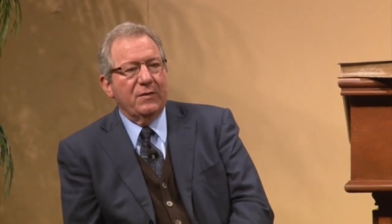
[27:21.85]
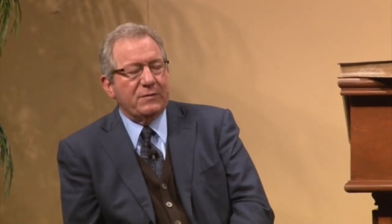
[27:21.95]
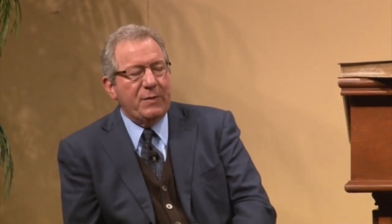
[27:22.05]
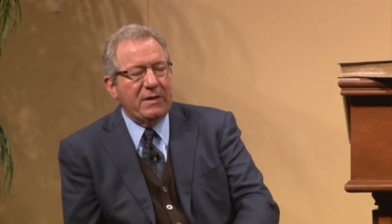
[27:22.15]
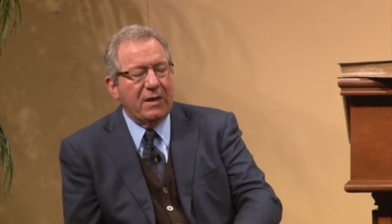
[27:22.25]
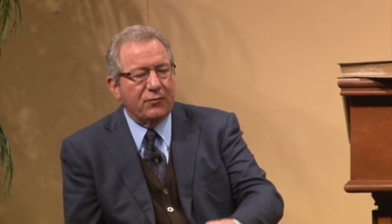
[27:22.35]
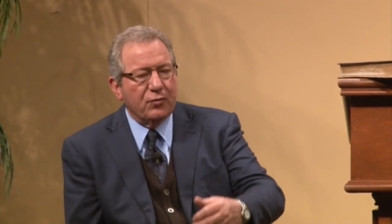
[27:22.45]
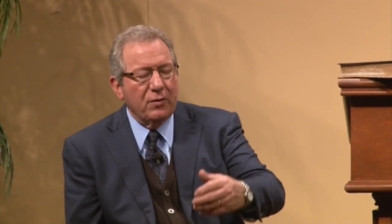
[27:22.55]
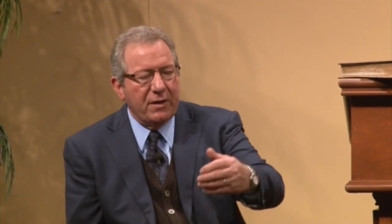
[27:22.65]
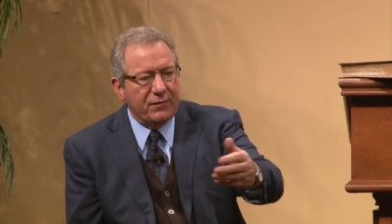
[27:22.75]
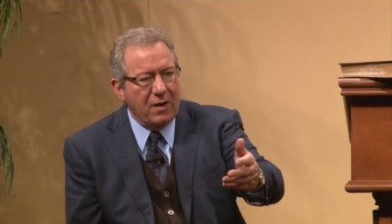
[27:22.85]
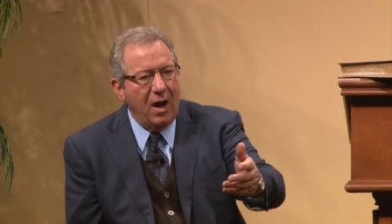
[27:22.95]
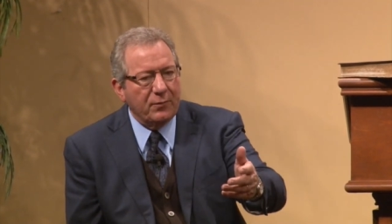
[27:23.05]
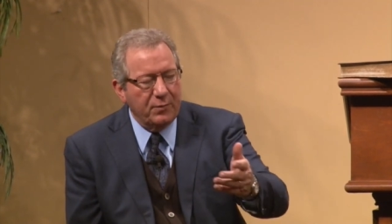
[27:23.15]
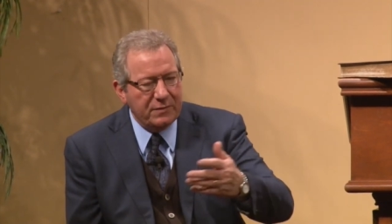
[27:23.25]
We're speaking truly of
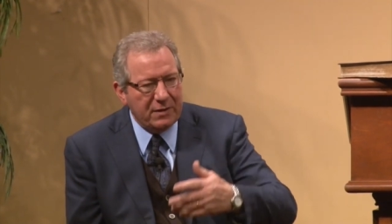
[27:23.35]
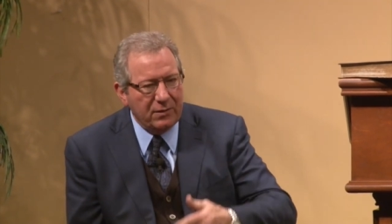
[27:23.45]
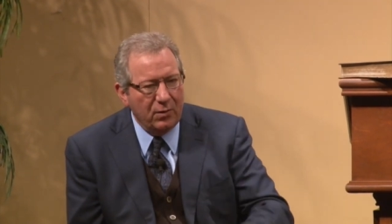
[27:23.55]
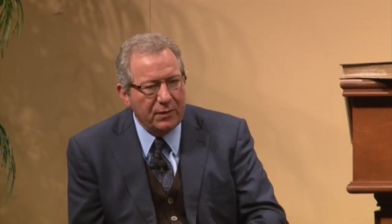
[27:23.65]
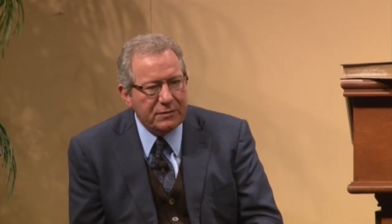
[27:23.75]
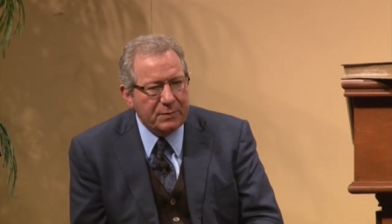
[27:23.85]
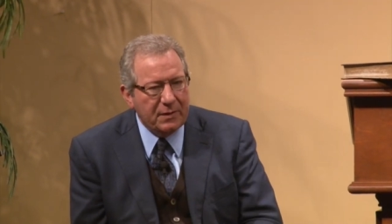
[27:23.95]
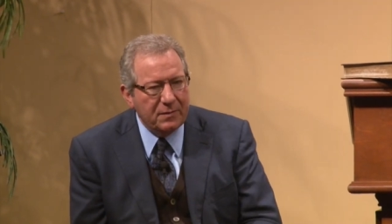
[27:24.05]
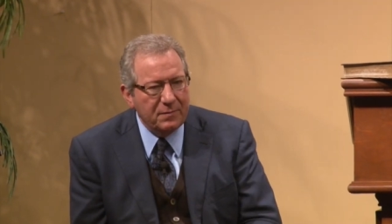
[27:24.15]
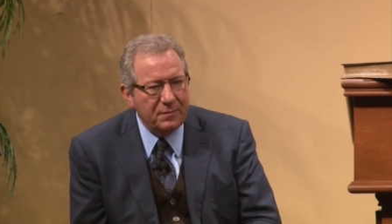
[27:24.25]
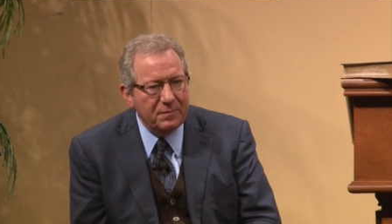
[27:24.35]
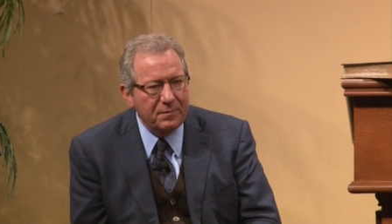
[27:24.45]
God when we say the Holy Spirit.